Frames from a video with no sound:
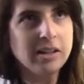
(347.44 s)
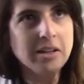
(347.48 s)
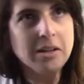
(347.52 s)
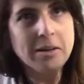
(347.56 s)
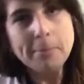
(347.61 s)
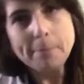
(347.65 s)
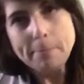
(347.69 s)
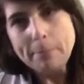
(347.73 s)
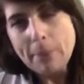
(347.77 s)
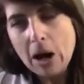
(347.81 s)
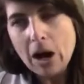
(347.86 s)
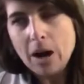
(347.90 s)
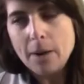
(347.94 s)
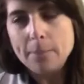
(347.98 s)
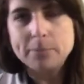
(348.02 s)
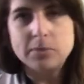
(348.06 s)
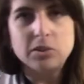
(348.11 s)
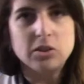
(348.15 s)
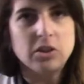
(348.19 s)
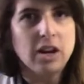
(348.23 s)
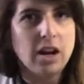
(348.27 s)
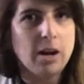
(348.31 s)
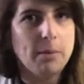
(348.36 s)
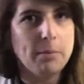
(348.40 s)
bombs
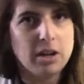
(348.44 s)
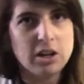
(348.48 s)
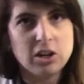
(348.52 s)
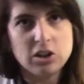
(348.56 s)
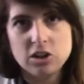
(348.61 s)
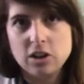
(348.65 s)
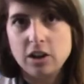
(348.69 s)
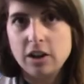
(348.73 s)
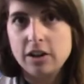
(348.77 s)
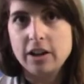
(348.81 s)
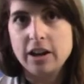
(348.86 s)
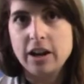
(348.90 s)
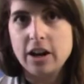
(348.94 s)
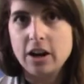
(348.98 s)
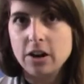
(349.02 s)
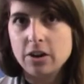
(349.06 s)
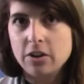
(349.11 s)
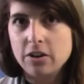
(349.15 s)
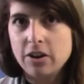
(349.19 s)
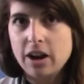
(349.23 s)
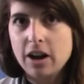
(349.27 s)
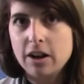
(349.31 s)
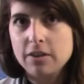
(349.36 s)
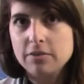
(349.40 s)
or ammunition onto
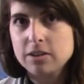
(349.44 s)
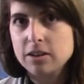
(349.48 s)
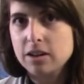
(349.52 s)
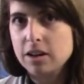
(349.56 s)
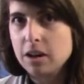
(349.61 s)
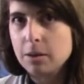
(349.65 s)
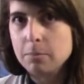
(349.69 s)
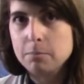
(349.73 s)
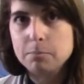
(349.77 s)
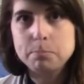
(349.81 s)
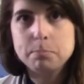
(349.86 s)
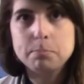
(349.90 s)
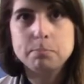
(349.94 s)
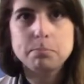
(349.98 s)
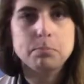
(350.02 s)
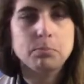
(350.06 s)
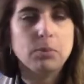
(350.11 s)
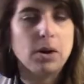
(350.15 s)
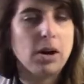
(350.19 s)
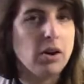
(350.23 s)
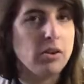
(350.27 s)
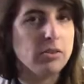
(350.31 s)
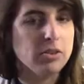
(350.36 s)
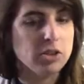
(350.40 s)
aircraft. Uh,
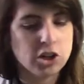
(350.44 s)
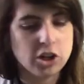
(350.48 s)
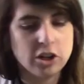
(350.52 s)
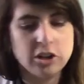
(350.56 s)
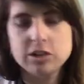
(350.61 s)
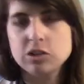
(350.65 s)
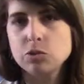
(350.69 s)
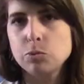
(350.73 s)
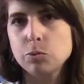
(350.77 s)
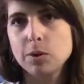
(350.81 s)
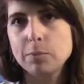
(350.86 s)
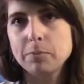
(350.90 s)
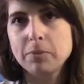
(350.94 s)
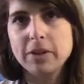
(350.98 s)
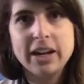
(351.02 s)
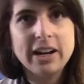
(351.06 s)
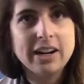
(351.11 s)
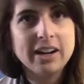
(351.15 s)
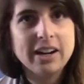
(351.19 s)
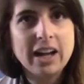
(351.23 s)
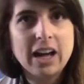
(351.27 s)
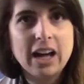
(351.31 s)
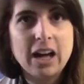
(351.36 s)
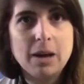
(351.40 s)
brown shirts were
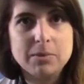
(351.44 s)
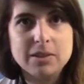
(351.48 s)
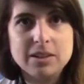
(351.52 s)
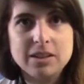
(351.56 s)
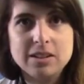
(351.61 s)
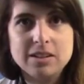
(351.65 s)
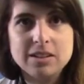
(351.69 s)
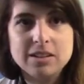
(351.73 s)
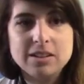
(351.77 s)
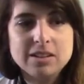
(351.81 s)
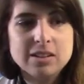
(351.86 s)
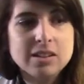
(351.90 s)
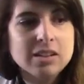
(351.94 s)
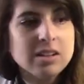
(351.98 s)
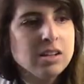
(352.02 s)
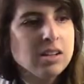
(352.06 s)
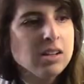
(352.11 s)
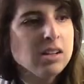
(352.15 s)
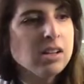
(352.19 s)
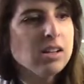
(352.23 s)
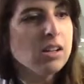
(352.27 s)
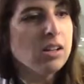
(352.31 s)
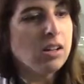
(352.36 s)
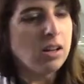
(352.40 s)
plane captains.
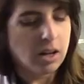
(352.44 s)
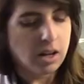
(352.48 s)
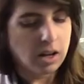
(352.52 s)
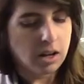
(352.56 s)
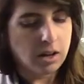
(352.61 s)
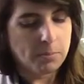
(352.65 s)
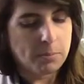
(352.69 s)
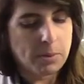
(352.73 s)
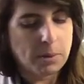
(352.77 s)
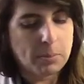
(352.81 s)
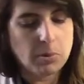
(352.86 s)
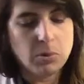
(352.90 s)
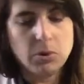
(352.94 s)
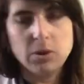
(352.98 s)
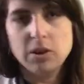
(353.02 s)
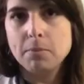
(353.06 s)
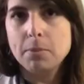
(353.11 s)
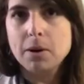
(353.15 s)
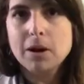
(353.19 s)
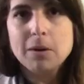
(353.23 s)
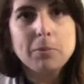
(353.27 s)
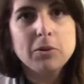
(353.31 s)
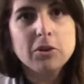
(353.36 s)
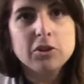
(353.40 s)
Uh, people in the
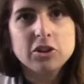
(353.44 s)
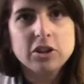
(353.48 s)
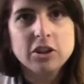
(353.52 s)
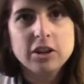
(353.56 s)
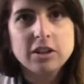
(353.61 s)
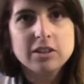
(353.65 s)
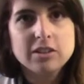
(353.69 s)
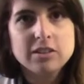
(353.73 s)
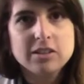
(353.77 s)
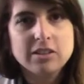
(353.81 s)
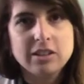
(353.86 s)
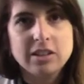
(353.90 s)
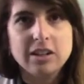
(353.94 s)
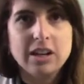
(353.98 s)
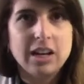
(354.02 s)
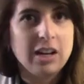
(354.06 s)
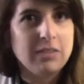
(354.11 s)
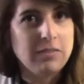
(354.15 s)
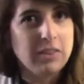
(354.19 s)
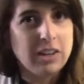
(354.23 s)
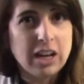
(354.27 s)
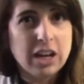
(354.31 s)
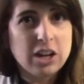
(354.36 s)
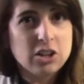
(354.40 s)
purple shirts did
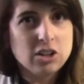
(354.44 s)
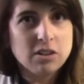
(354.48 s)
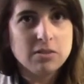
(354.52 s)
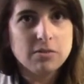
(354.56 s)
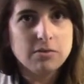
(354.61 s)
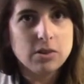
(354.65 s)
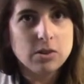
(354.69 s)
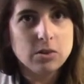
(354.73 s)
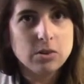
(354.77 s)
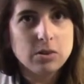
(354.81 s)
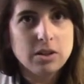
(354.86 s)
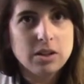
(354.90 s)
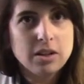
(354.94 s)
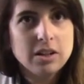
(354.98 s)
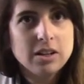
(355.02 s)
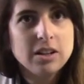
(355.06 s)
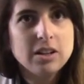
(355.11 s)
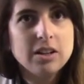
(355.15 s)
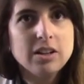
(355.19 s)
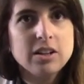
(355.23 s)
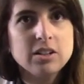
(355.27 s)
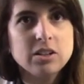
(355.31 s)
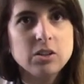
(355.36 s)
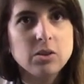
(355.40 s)
aviation fuel.
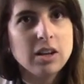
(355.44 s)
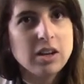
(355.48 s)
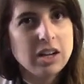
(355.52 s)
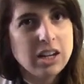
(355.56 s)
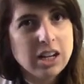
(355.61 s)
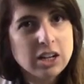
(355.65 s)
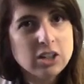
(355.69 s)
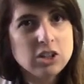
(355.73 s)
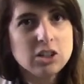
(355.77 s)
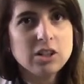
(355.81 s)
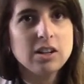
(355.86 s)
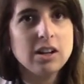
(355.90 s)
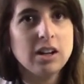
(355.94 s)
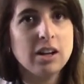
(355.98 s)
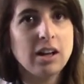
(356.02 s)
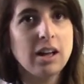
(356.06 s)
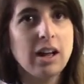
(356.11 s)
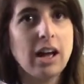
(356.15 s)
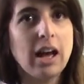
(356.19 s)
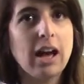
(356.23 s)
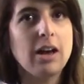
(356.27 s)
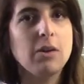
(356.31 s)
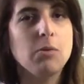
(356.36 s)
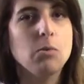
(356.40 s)
So they each
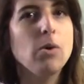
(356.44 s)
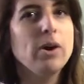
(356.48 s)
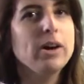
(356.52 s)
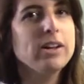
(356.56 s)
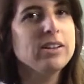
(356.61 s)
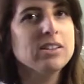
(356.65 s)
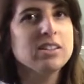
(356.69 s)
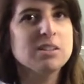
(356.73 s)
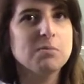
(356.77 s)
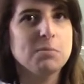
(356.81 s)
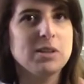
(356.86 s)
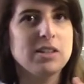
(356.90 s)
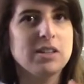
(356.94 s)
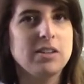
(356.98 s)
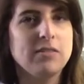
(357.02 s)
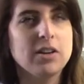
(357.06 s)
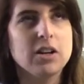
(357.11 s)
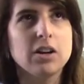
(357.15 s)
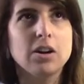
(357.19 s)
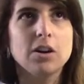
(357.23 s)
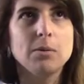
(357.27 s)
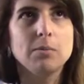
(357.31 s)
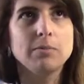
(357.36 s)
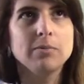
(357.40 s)
had one
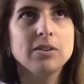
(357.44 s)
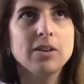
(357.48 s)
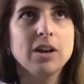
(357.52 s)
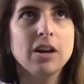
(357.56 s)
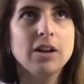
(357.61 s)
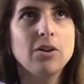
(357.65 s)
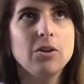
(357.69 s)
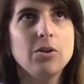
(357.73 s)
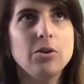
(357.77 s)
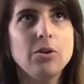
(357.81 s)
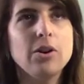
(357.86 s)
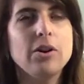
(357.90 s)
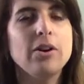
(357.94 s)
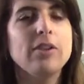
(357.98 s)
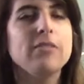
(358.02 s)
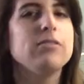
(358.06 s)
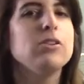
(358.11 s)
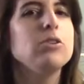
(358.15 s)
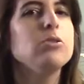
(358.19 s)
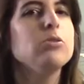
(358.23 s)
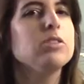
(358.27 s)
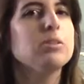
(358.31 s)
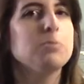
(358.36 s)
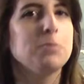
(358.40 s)
specific or a
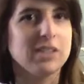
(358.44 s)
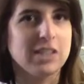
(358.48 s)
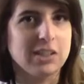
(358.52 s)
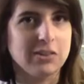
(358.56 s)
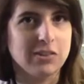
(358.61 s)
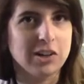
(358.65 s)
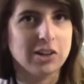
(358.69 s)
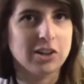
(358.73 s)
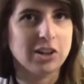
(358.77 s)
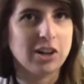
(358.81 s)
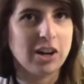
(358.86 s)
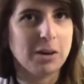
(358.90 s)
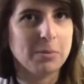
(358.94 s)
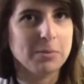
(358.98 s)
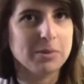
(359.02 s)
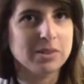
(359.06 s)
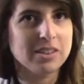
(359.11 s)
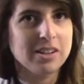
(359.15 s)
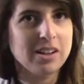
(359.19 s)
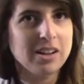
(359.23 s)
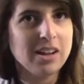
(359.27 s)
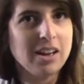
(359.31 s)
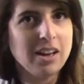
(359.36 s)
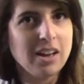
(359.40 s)
few specific jobs,
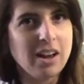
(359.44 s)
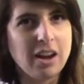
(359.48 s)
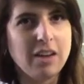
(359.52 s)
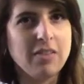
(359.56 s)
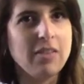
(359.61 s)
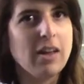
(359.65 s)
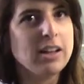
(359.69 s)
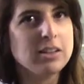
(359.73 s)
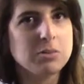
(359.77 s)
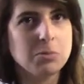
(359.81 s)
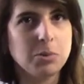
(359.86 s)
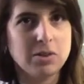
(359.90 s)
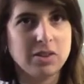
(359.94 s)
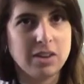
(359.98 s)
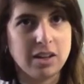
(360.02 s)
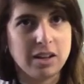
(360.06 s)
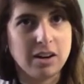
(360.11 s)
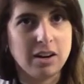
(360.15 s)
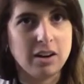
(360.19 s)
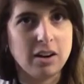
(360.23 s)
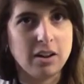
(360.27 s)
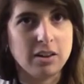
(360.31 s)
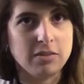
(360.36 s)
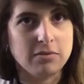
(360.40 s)
and that's what they
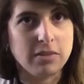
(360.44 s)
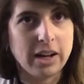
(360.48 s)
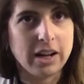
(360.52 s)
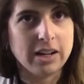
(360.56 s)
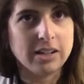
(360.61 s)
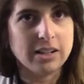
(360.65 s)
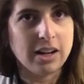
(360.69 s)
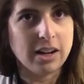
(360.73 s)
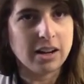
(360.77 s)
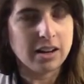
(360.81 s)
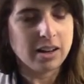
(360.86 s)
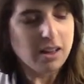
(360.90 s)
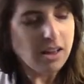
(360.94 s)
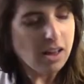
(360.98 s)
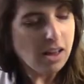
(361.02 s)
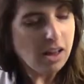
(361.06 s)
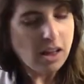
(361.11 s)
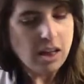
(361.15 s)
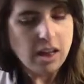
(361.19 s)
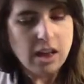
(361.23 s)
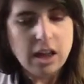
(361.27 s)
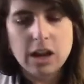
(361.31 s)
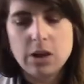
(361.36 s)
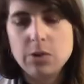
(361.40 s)
did on the flight deck.
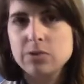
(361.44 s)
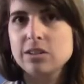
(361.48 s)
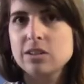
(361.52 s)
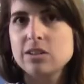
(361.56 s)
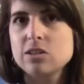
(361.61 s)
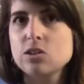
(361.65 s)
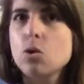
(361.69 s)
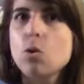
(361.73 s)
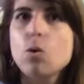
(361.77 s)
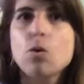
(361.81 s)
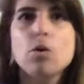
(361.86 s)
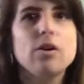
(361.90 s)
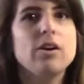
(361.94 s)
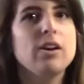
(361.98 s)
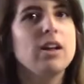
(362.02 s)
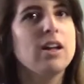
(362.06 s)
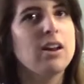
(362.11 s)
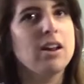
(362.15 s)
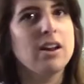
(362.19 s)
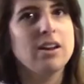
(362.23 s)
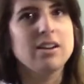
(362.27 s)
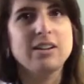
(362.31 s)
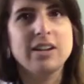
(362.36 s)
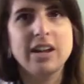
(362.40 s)
And it was this
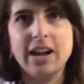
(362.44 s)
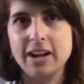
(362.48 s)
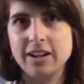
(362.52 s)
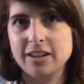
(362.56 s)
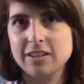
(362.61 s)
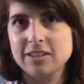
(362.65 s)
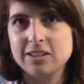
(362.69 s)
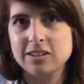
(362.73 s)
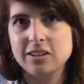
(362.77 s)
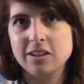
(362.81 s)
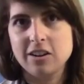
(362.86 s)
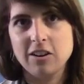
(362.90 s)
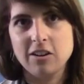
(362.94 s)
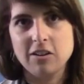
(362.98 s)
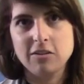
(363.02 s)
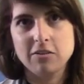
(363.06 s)
coordinated dance of